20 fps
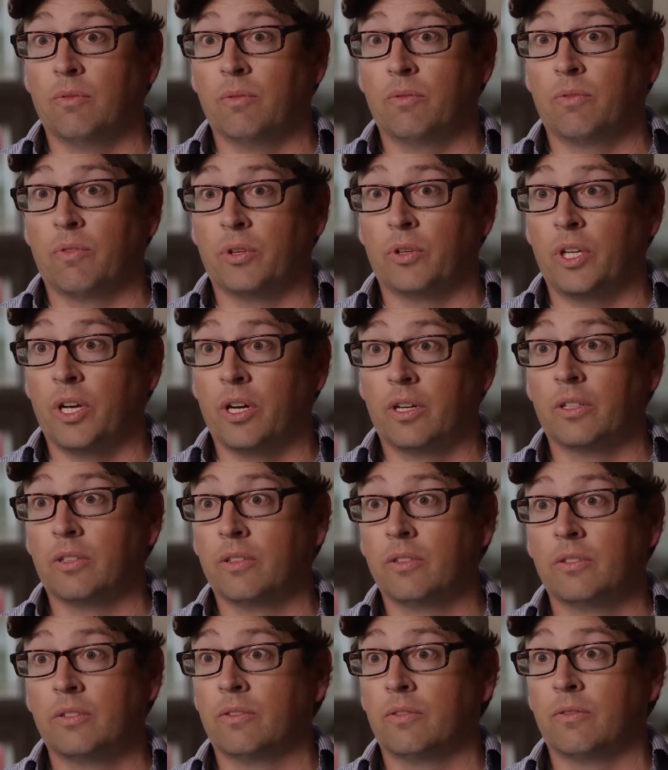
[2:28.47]
for
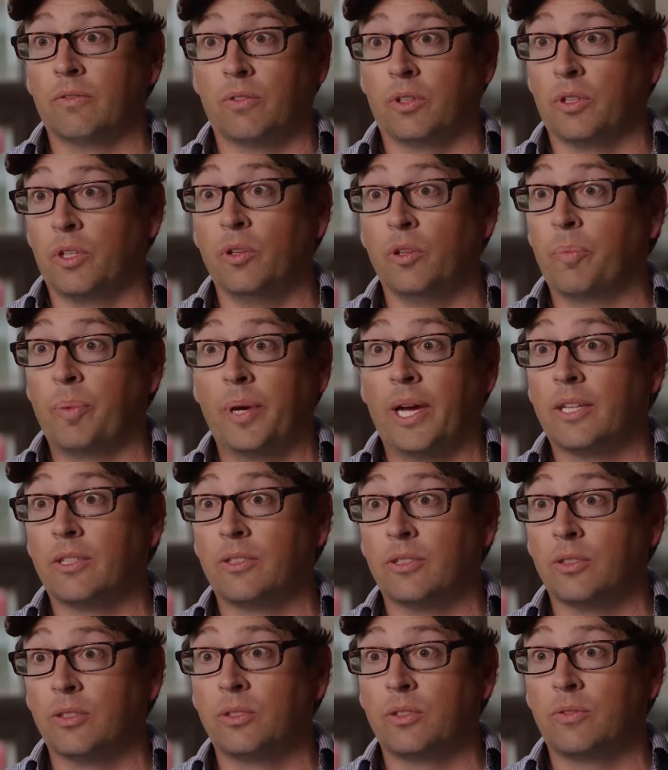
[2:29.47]
youth
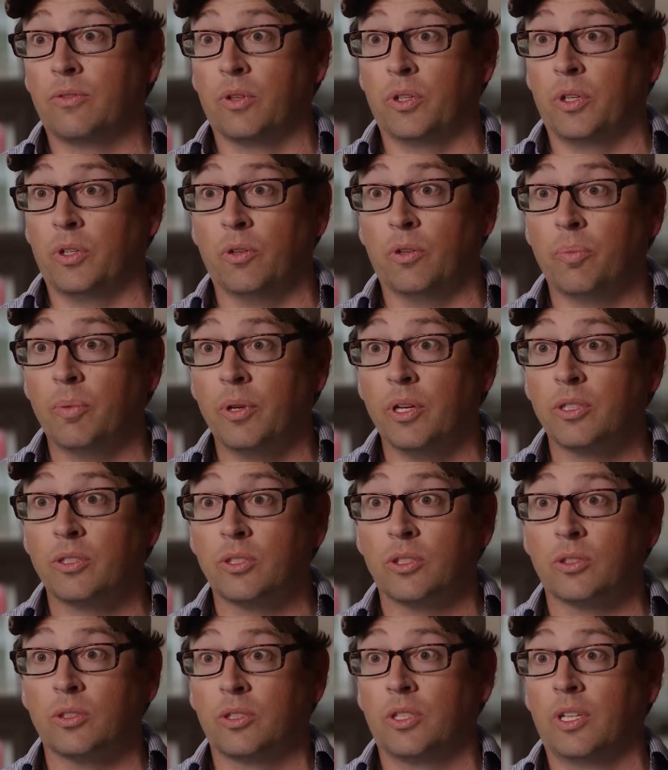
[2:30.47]
pastors, for youth
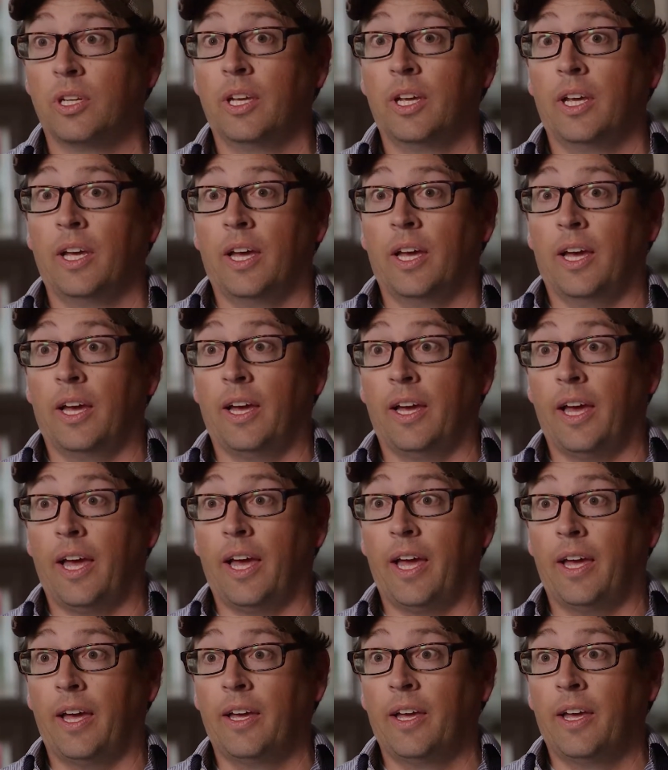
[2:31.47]
ministers,
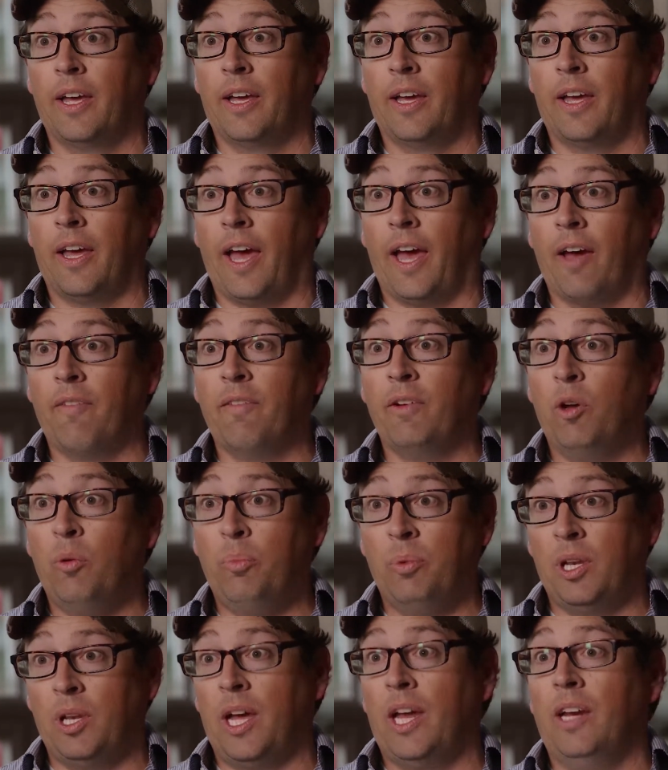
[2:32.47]
have an
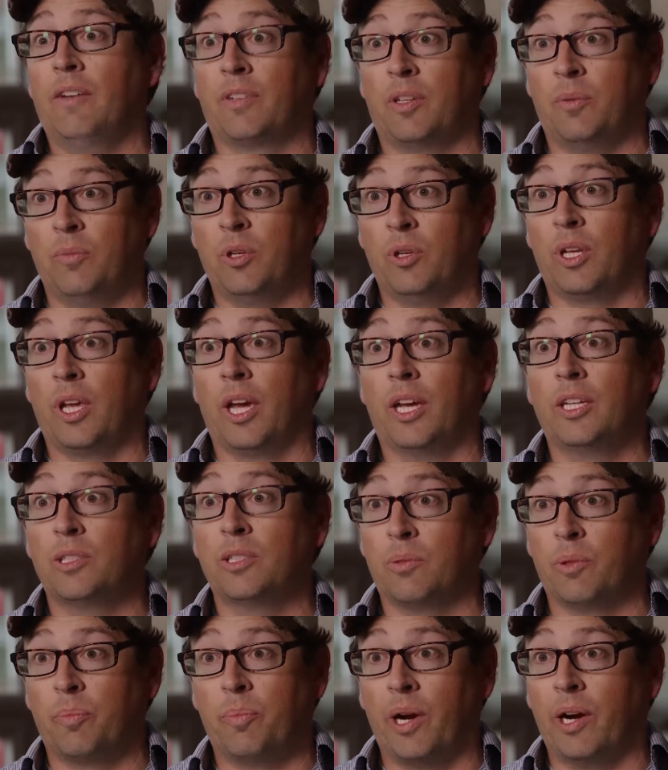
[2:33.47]
open line of
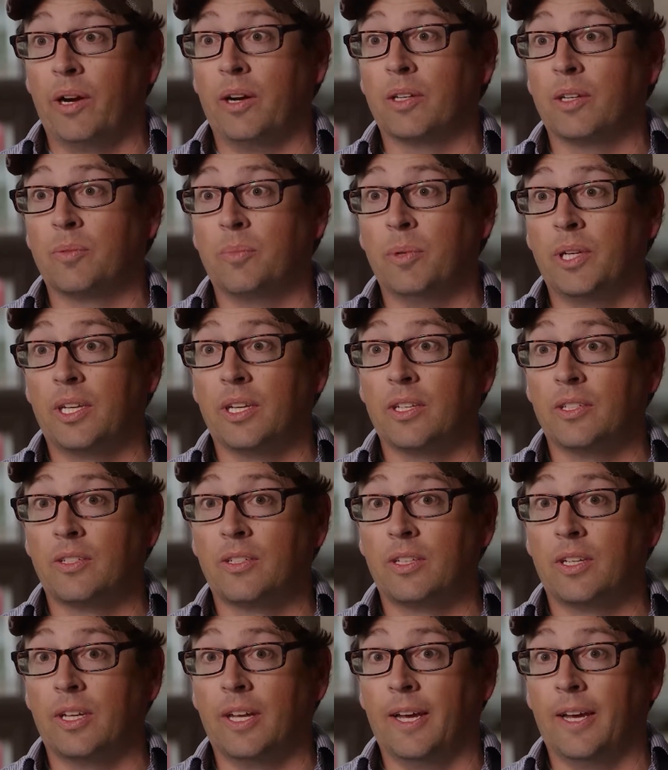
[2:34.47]
communication with parents,
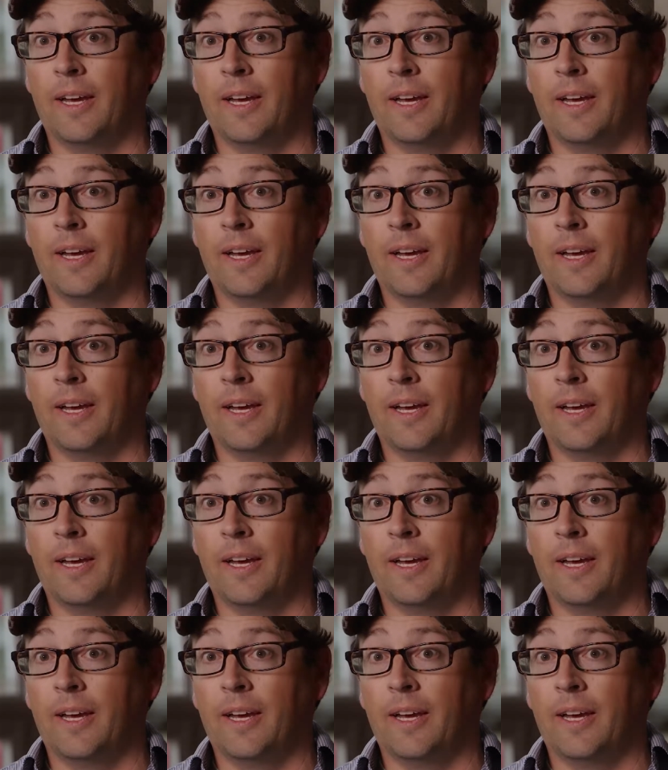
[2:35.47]
because